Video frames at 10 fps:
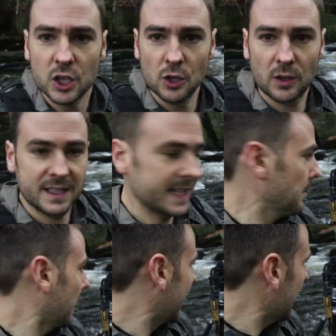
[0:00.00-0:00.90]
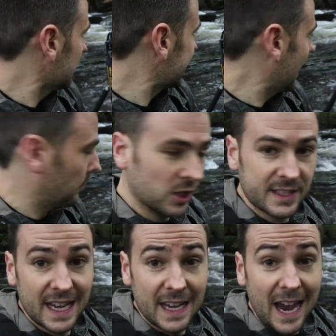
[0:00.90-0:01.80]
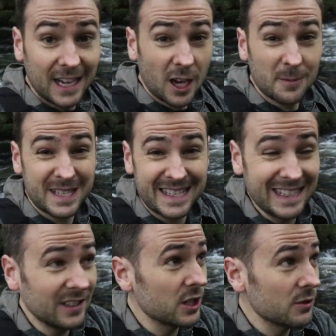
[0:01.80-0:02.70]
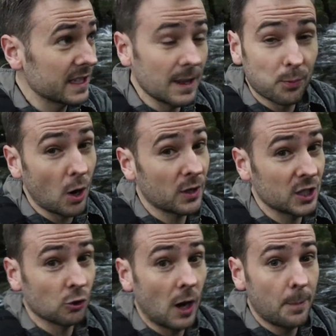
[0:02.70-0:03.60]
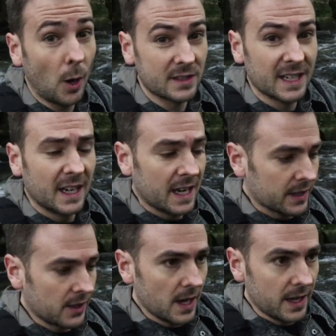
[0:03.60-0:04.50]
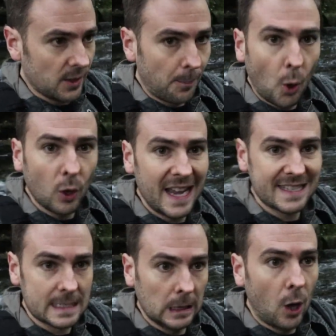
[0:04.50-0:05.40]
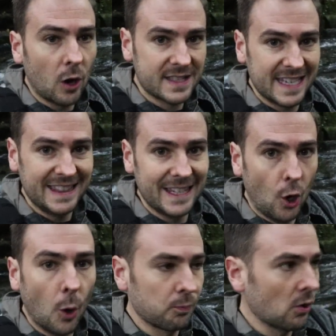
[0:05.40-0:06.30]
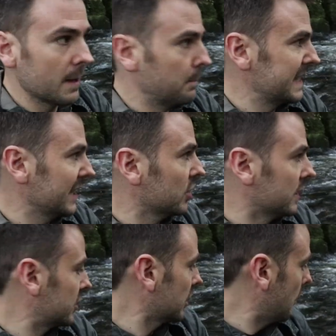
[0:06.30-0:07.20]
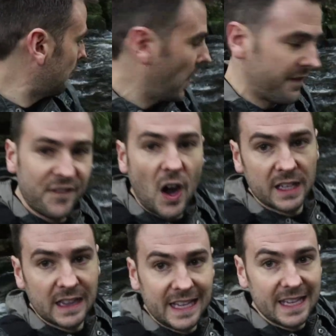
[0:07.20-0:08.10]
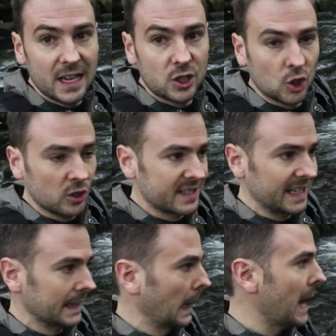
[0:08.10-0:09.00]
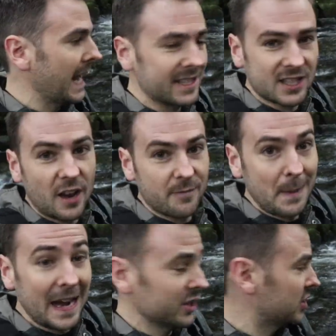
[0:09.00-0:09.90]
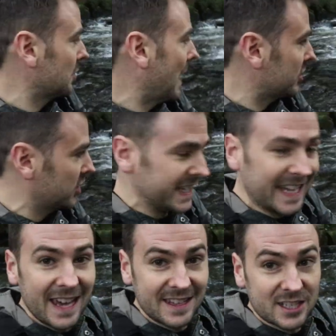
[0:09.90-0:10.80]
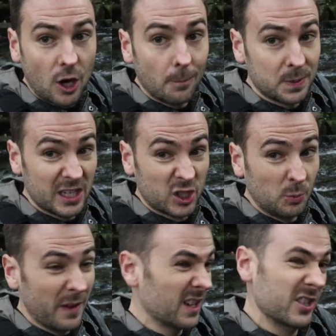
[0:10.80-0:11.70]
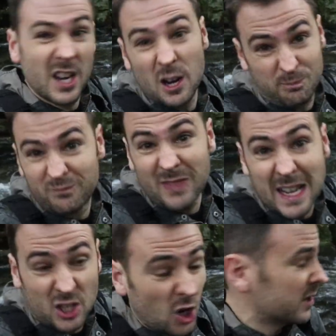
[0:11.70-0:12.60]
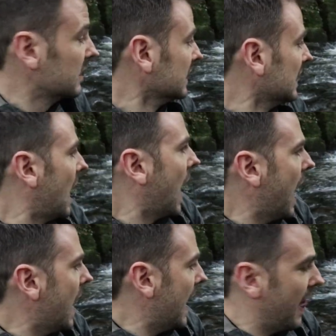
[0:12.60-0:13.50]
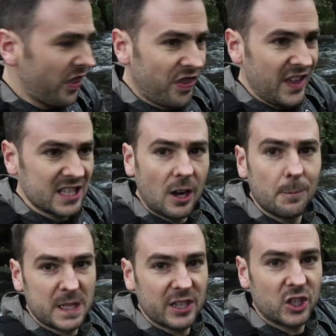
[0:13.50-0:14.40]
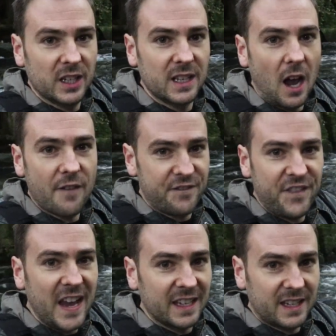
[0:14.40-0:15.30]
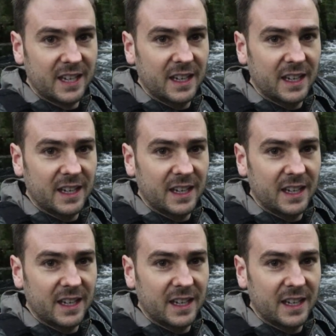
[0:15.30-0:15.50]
You can see my camera set up just there, and I'm still using the broken tripod. The ball head is locked in the upright position, so by finally adjusting the legs, I've managed to actually get this composition with it, so that's good. This composition, I think,